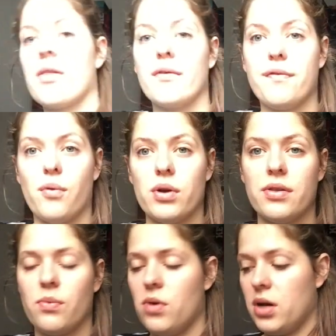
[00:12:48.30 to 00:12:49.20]
The
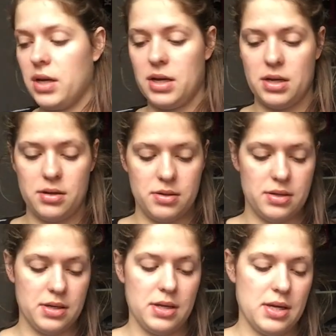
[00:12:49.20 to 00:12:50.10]
fourth one
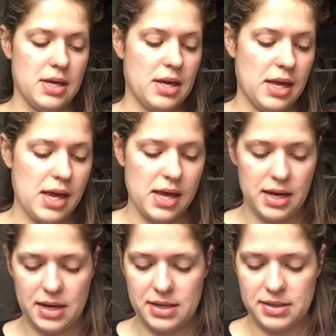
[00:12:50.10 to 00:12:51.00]

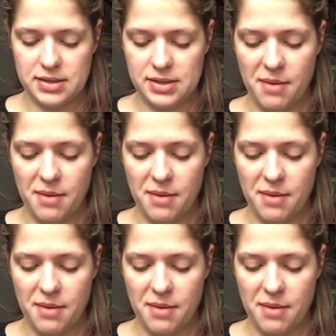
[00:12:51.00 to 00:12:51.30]
is